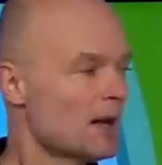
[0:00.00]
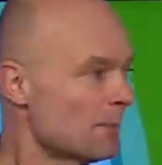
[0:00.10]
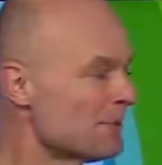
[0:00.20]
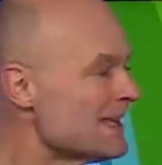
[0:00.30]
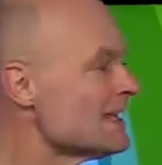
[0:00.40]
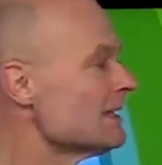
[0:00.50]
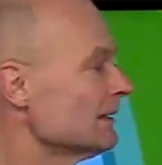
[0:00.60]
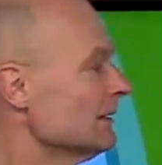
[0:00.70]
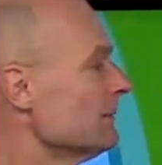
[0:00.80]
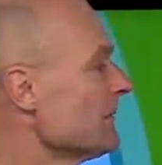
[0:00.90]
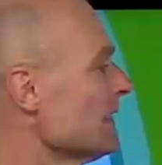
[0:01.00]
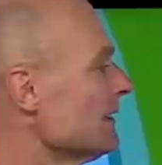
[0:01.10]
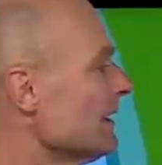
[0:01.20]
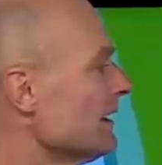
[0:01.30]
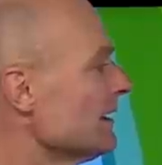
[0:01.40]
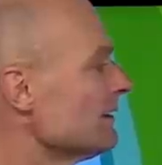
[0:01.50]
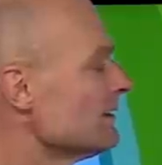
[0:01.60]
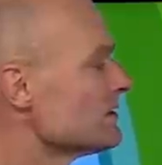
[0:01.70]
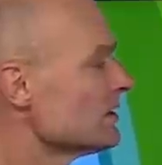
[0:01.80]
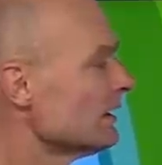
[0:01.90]
appeal, that
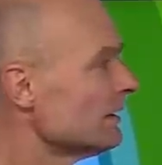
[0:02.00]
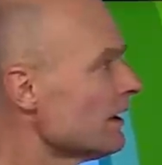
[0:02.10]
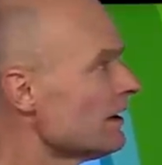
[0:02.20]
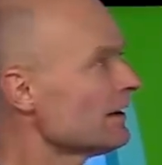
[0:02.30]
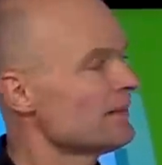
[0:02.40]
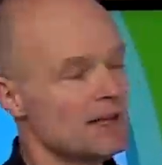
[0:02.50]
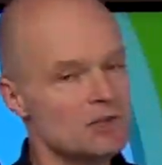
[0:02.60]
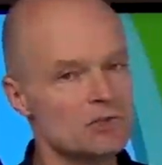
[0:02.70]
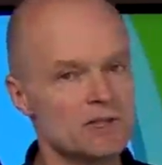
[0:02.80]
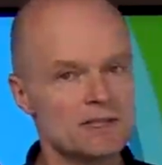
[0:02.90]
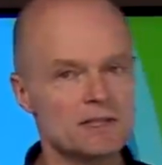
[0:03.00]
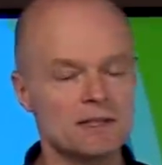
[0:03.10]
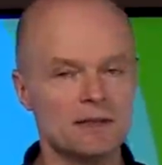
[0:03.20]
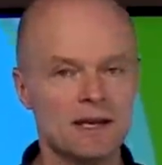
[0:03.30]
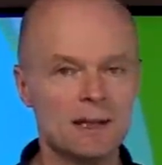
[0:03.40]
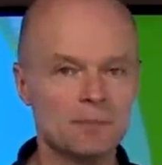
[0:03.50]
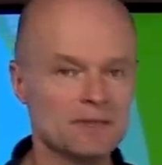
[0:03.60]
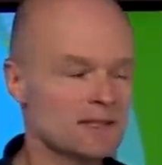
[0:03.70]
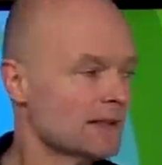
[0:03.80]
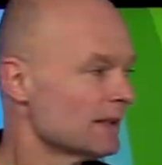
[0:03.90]
there's a lot of interest in apple
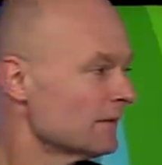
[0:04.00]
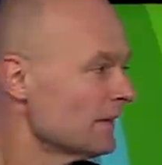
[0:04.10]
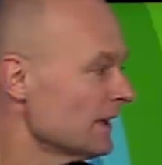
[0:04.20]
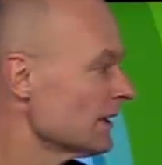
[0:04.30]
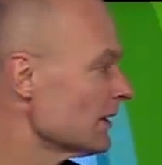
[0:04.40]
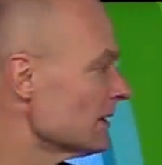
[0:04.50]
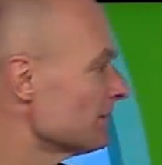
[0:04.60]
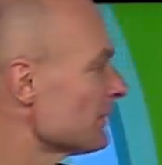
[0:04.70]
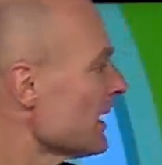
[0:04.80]
cider vinegar.